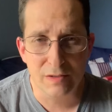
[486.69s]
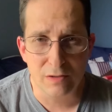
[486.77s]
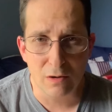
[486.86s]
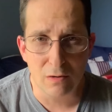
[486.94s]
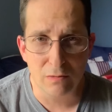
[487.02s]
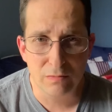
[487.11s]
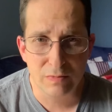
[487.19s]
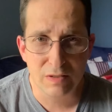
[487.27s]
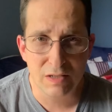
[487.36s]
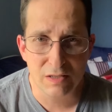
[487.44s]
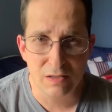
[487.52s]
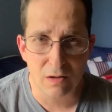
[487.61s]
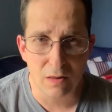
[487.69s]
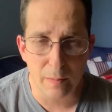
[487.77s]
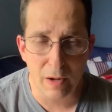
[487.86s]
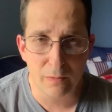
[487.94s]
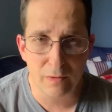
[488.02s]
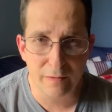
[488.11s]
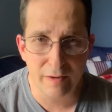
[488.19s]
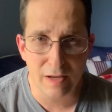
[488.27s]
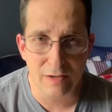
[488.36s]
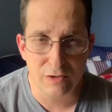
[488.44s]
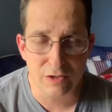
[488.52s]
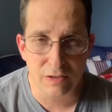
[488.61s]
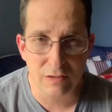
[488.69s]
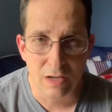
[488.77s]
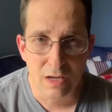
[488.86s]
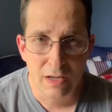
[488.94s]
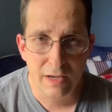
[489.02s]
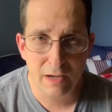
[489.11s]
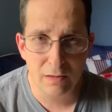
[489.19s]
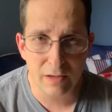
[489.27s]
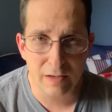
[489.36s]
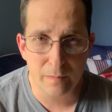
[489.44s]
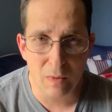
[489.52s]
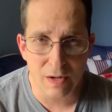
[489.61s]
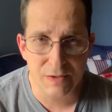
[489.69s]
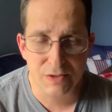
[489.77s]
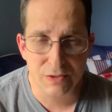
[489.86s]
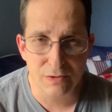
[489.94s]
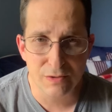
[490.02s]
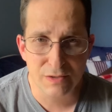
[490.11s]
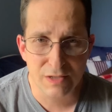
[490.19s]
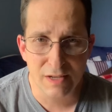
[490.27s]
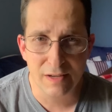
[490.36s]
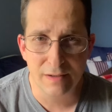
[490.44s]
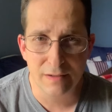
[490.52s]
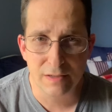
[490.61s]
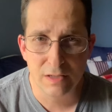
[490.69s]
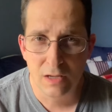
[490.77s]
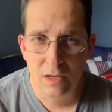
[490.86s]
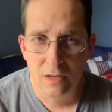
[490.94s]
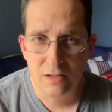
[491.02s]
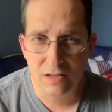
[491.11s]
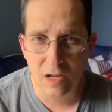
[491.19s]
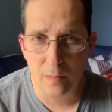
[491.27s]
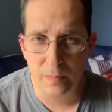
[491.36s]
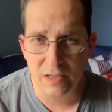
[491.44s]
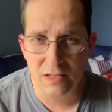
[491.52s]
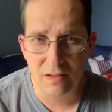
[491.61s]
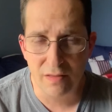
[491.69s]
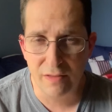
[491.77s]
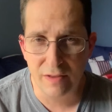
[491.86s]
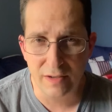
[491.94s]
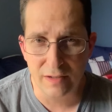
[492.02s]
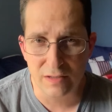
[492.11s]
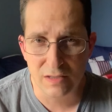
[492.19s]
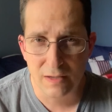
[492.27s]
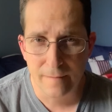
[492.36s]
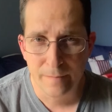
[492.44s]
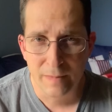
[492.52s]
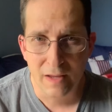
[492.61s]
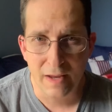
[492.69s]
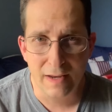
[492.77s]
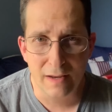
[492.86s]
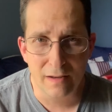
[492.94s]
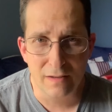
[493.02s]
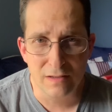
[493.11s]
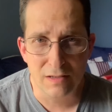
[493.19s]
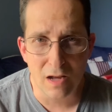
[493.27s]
So this is all about revenge and killing monsters and zombies and things. And